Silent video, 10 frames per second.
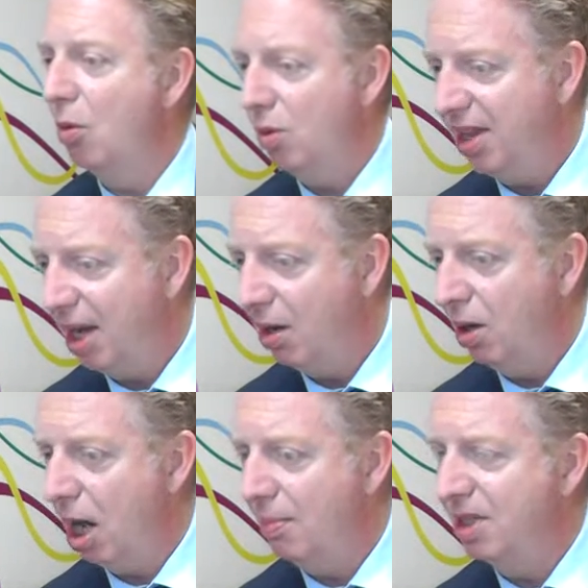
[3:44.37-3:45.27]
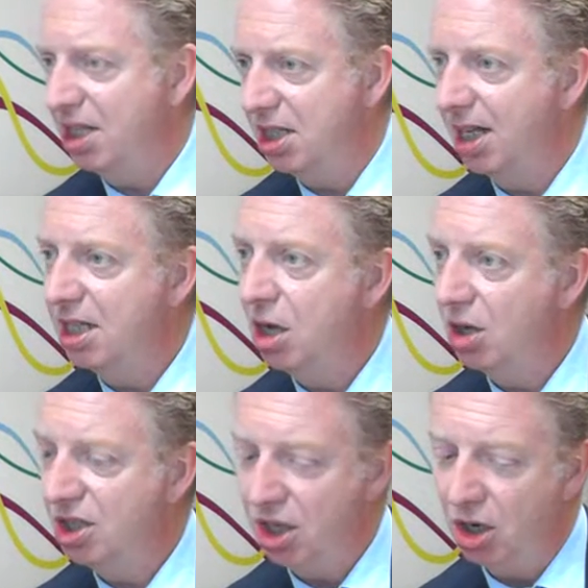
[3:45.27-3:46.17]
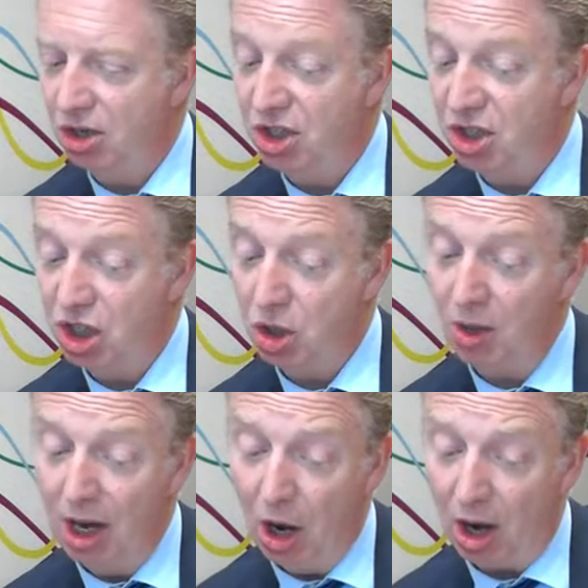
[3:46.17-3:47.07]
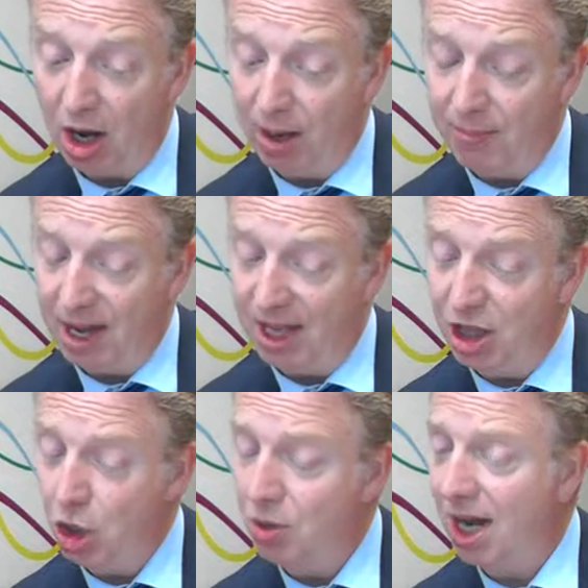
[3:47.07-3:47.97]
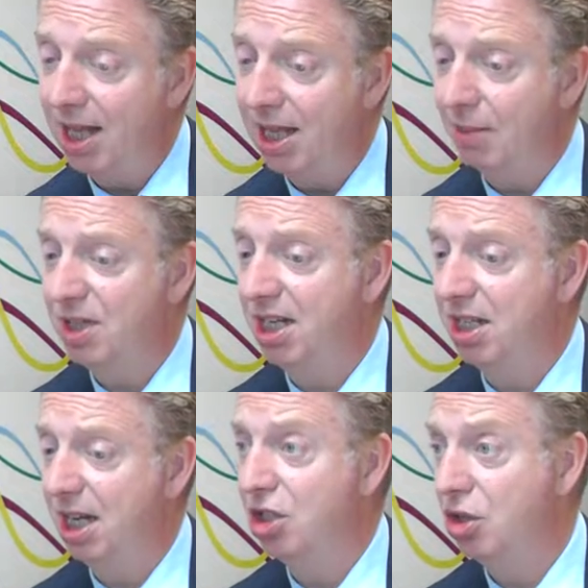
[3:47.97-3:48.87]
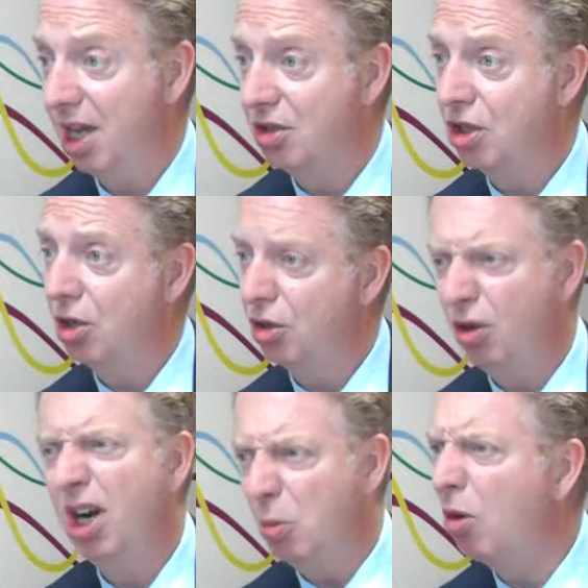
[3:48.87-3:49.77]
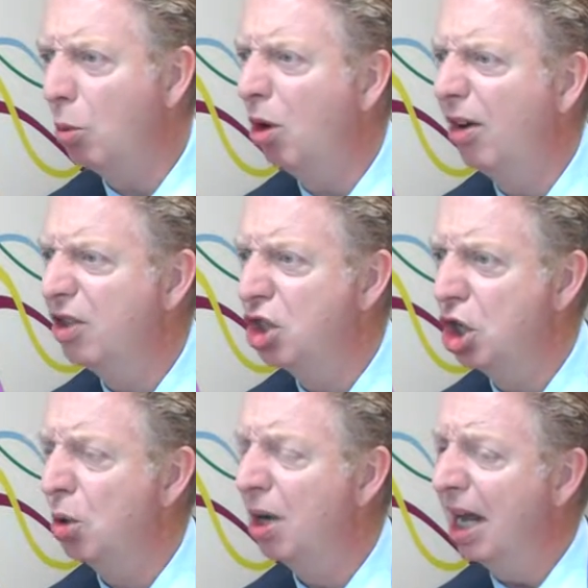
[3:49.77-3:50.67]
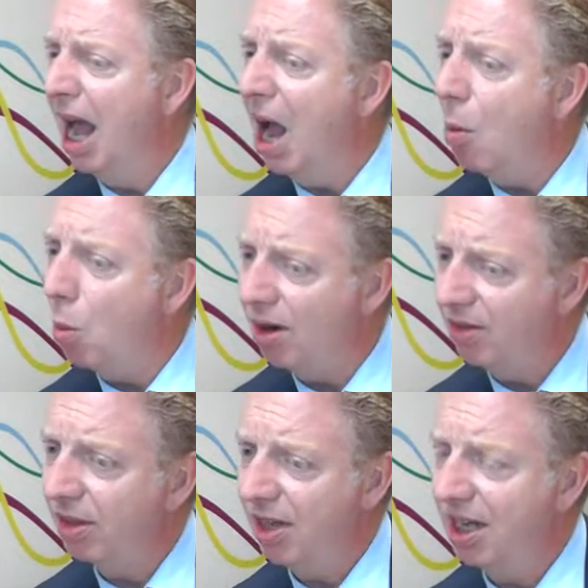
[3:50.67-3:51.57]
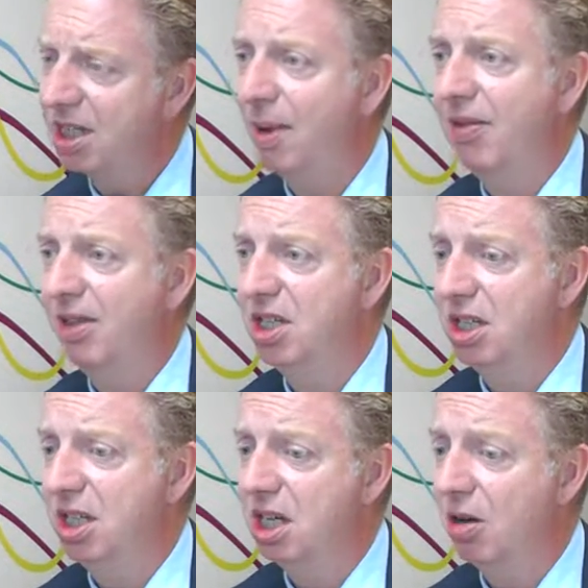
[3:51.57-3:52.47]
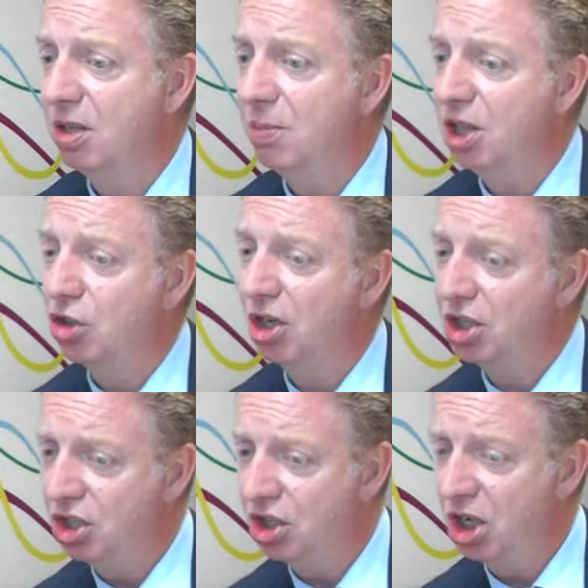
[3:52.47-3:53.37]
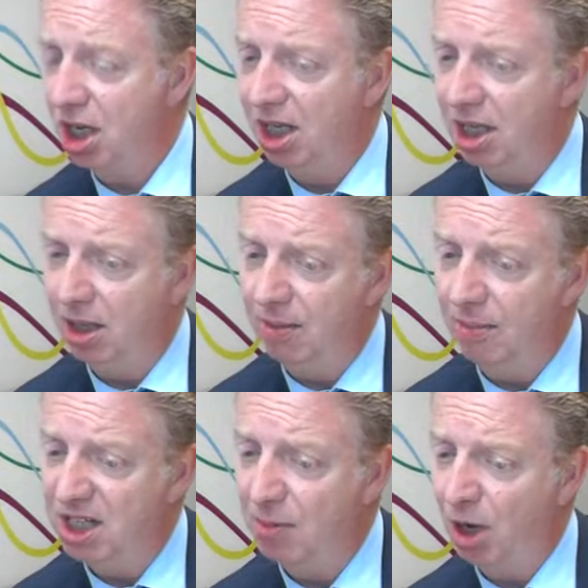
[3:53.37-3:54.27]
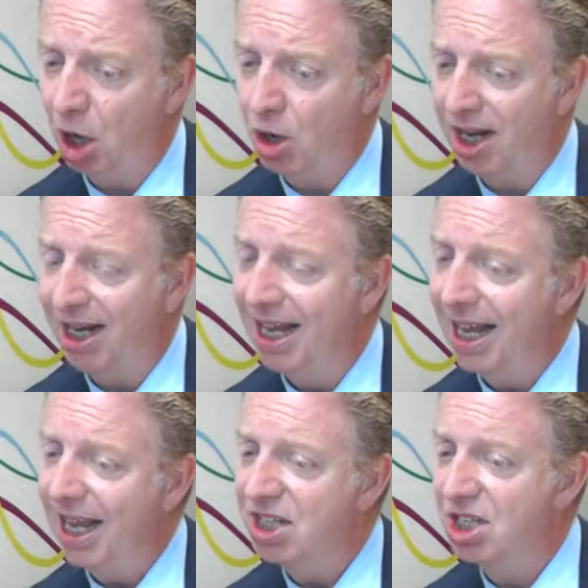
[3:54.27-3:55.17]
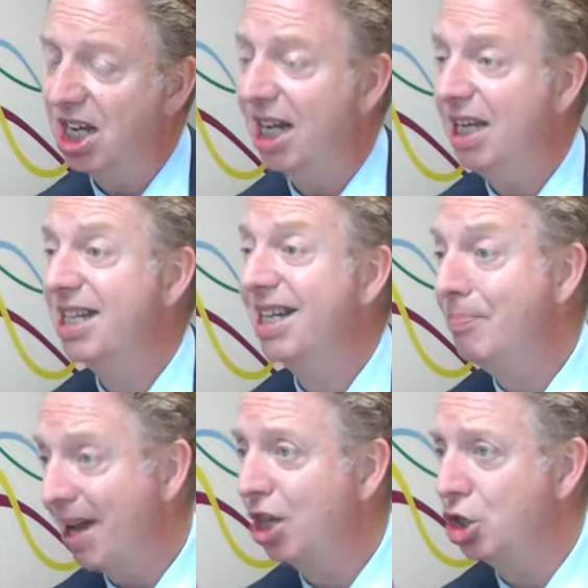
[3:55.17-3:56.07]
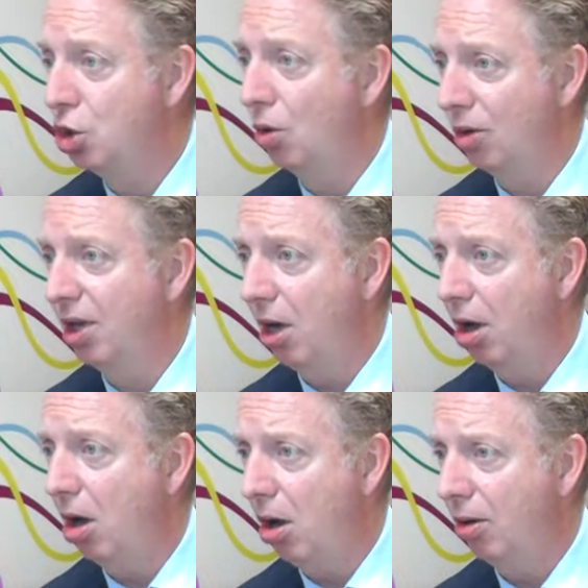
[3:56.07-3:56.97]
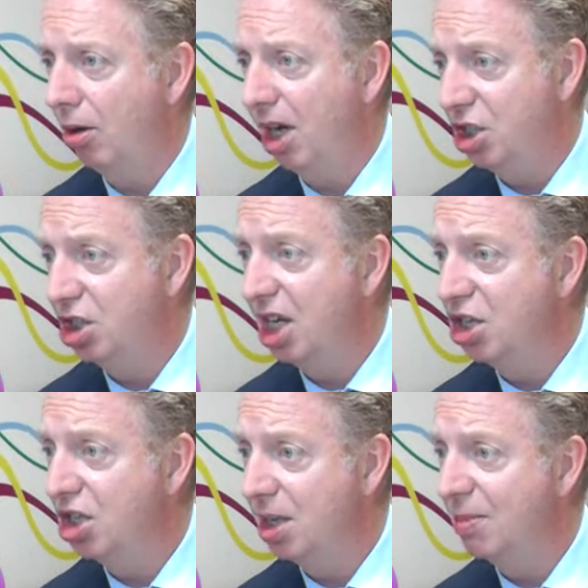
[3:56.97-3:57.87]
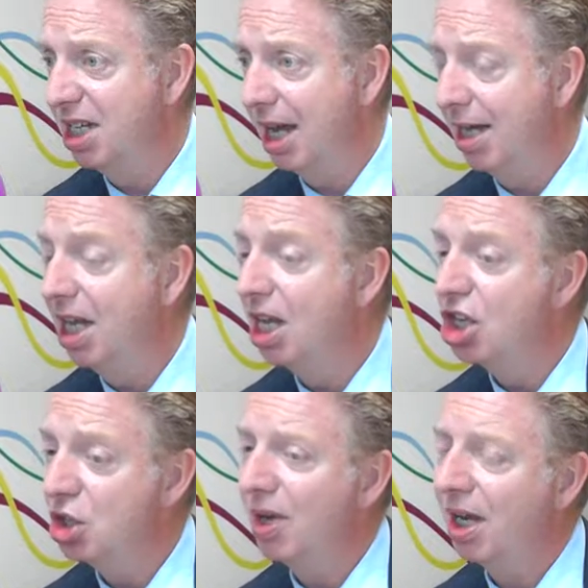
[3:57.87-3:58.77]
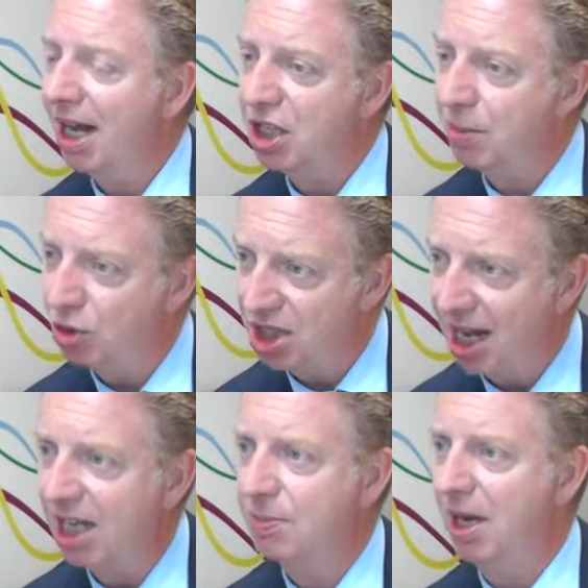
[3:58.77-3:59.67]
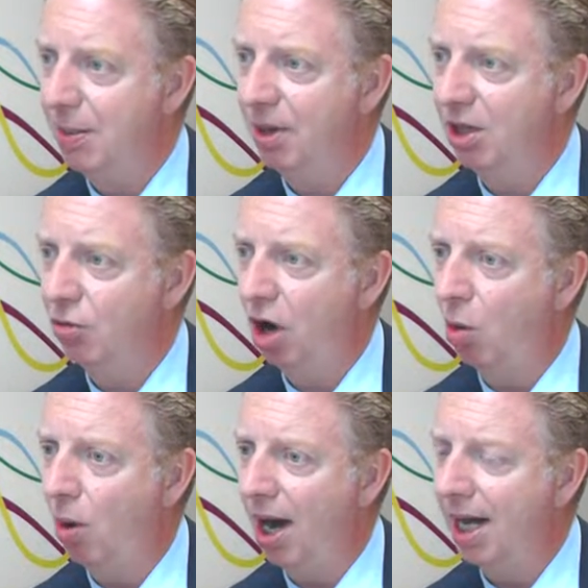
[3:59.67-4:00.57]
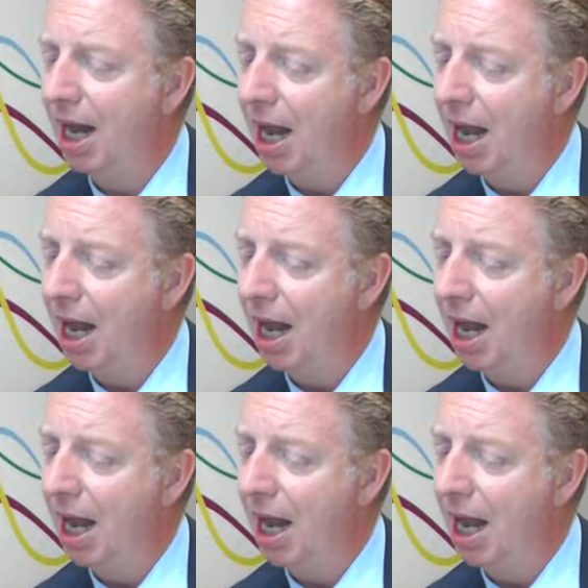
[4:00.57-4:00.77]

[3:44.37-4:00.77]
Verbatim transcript: We then updated that in 1992. Um, in the UK, they updated it in 2003. We're, we're overdue. And one of the things about this this current administration, certainly the Minister Malarkey, is he's keen to make sure that our, our legislation is up to date, so we can actually protect people in the right way.